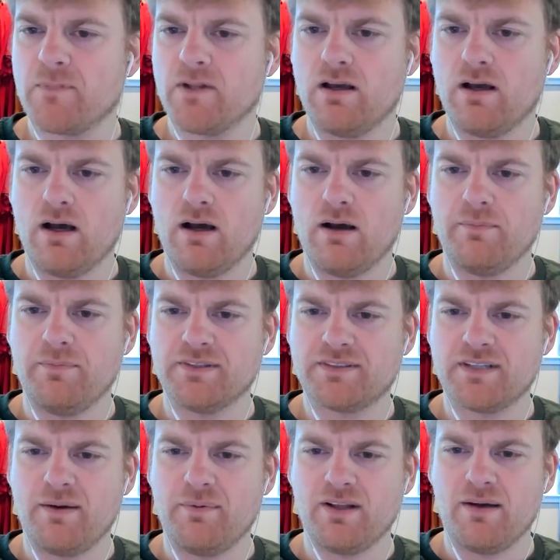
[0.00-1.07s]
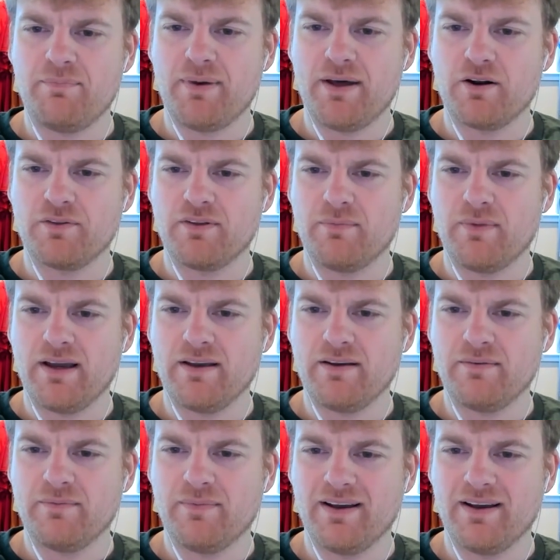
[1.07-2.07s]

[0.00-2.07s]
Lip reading: This time a lot better than my